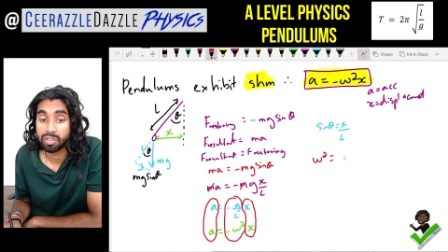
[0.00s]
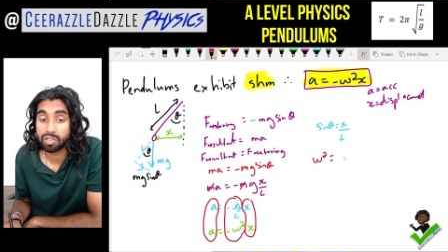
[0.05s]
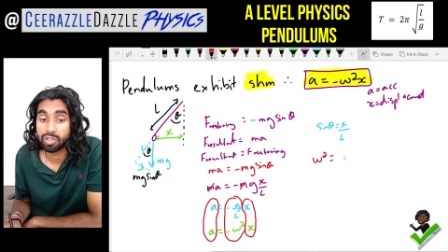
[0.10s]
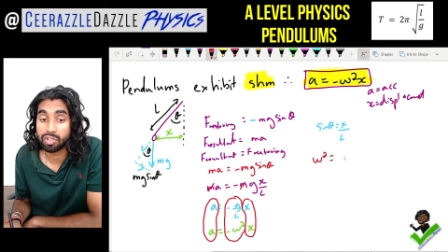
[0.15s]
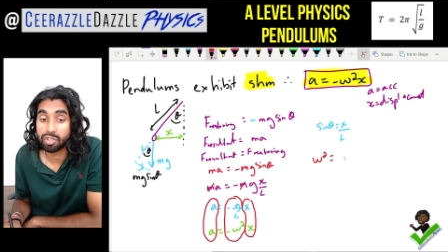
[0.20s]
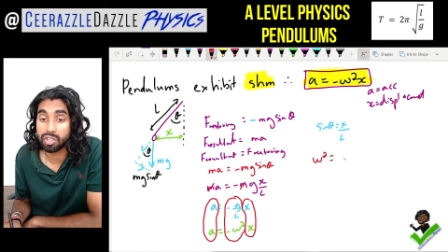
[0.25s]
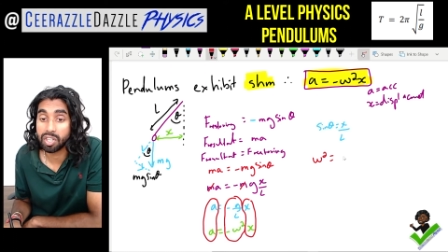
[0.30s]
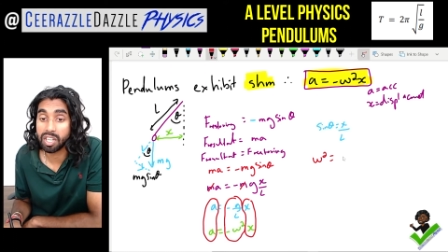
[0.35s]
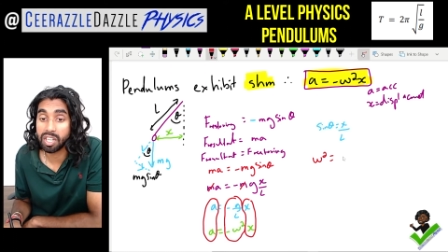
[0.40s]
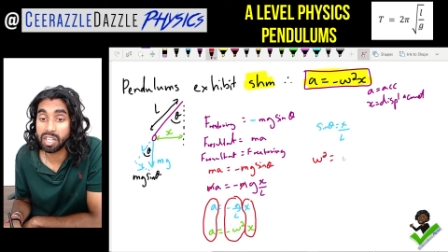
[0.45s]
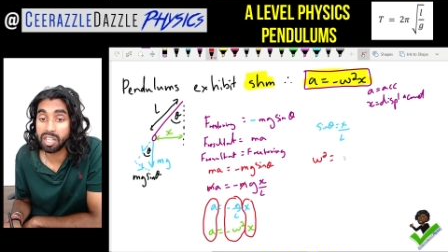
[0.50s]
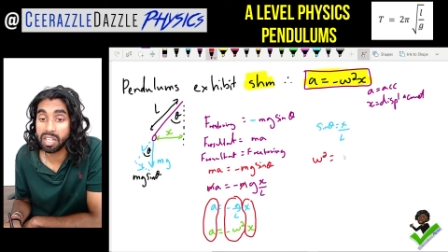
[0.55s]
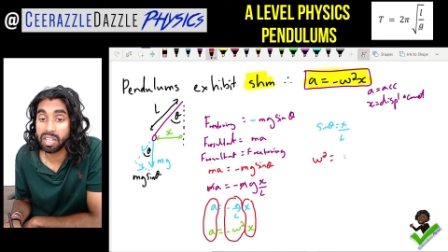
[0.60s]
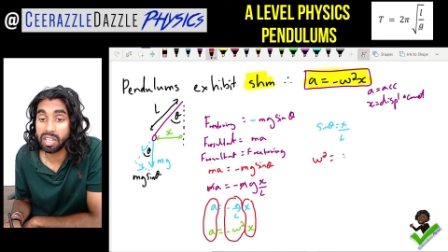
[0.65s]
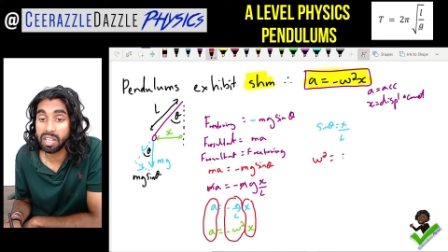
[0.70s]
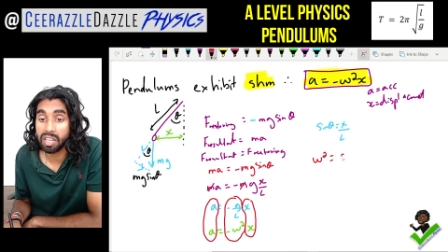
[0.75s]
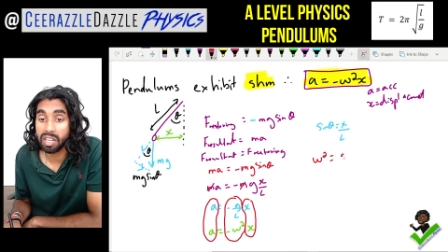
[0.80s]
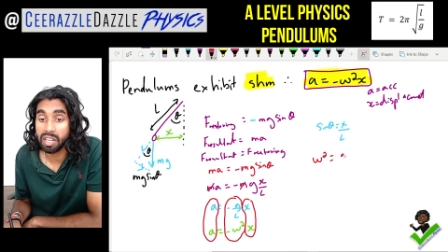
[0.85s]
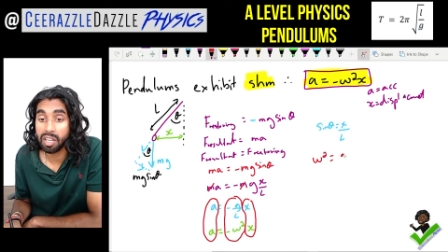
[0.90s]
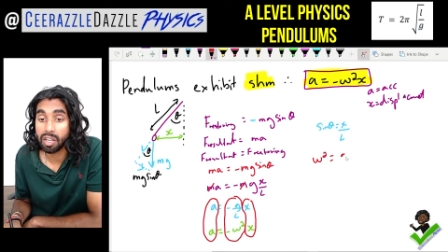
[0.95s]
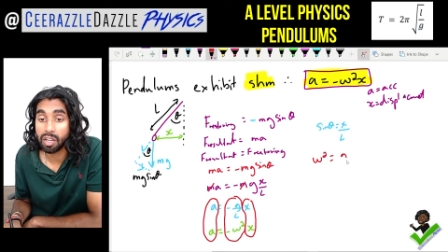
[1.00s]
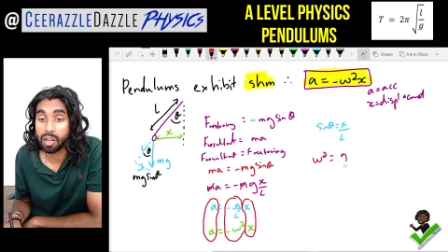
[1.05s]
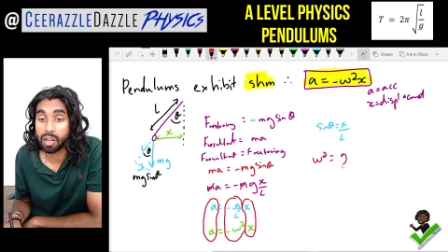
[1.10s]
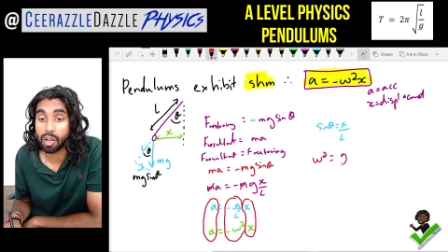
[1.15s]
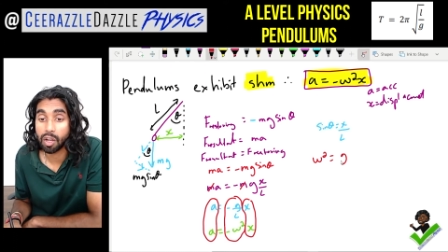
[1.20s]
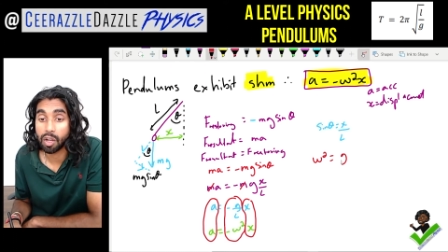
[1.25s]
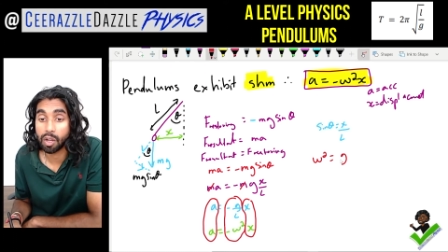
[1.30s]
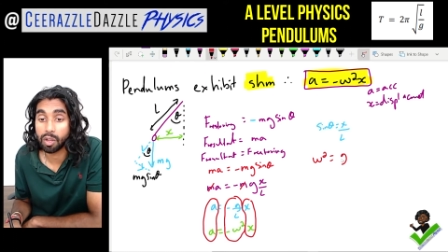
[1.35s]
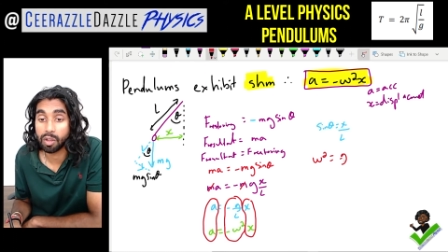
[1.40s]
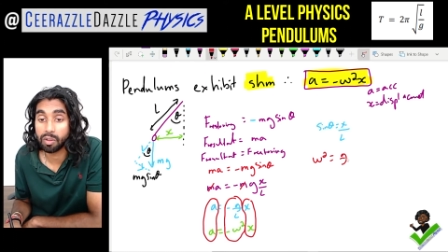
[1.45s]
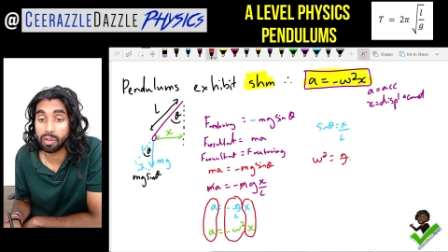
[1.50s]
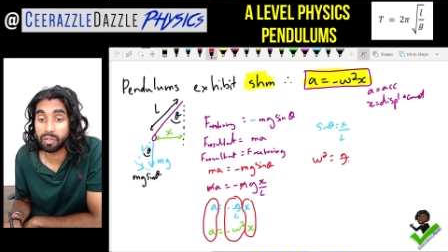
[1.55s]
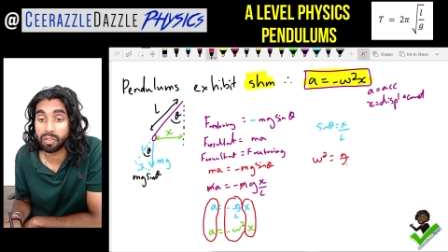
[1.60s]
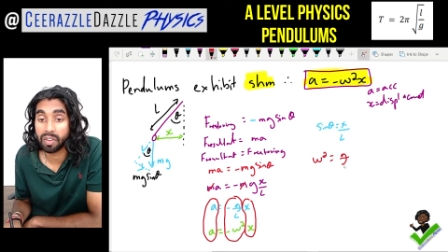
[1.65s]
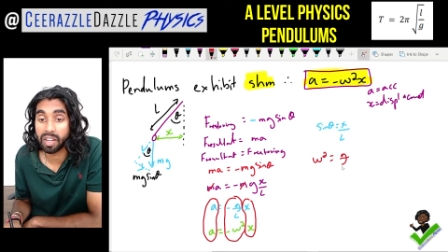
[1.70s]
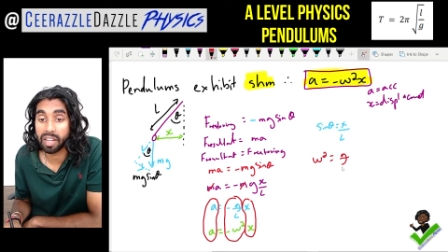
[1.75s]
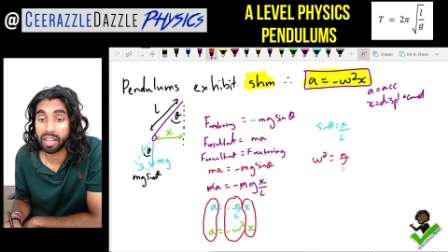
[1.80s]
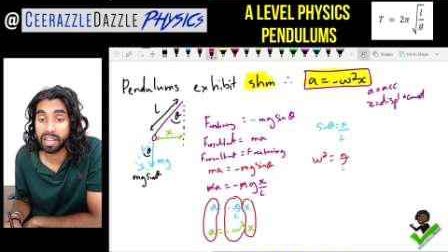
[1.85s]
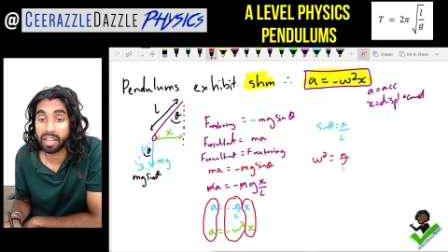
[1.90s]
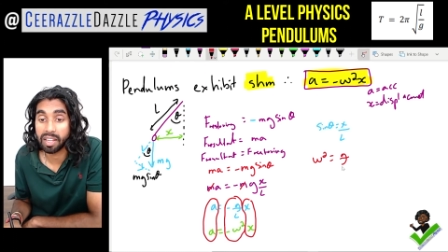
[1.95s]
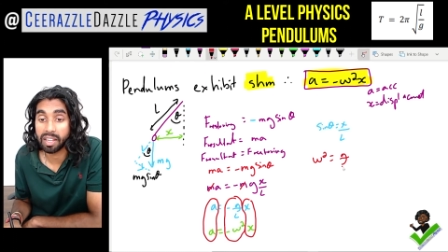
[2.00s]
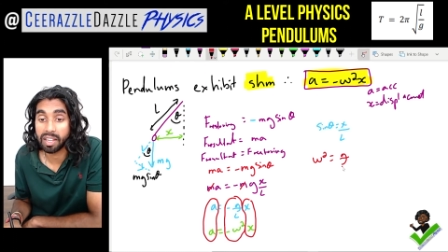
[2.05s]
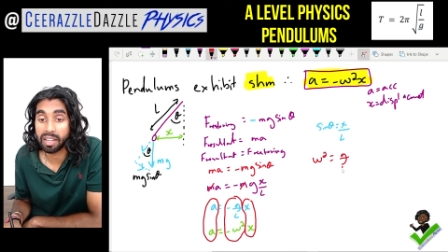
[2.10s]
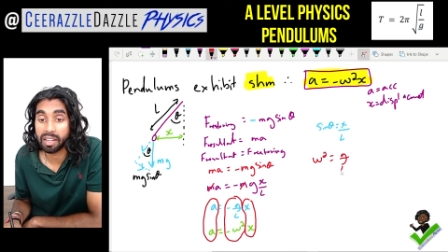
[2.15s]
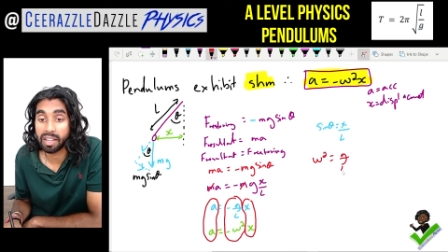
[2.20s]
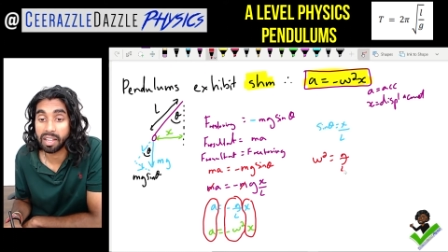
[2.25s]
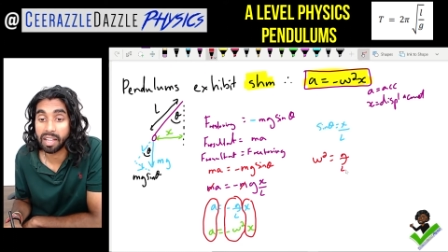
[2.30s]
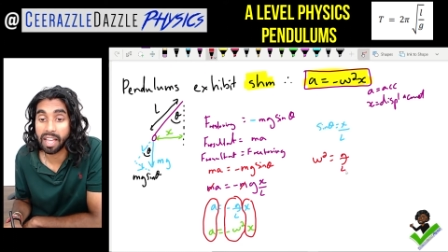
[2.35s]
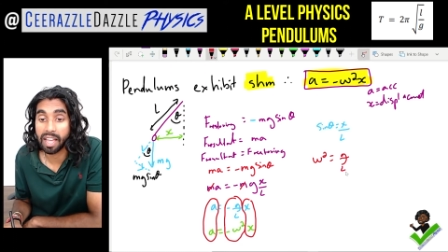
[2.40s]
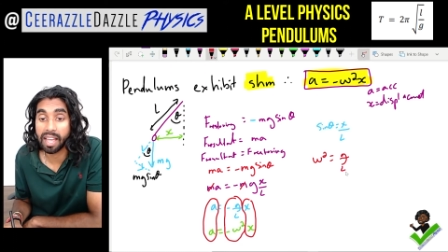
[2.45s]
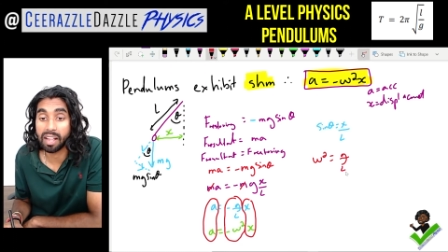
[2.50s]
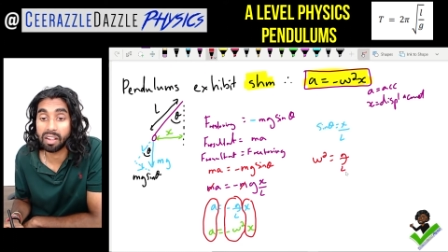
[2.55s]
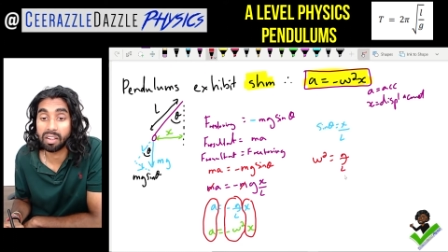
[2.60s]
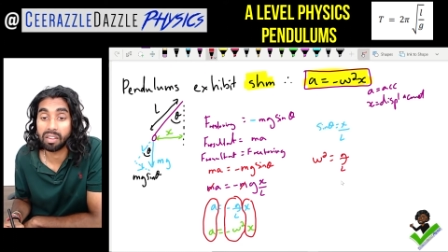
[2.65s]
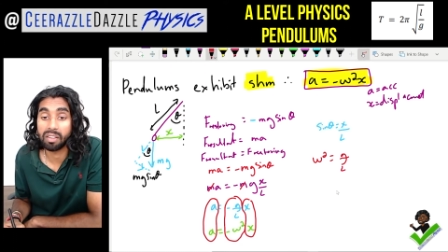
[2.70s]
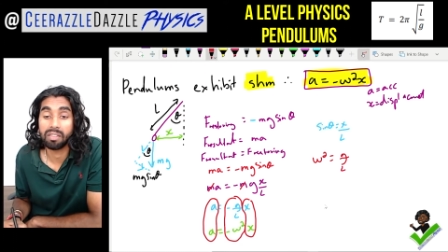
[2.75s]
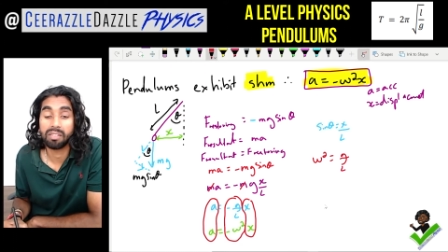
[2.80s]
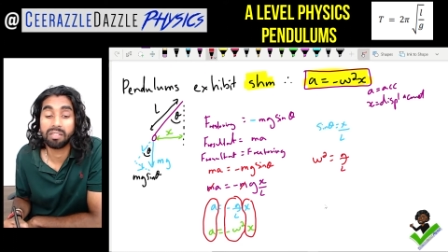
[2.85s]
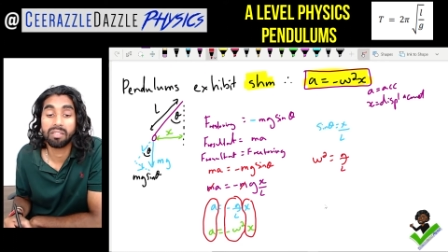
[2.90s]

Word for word: g over L.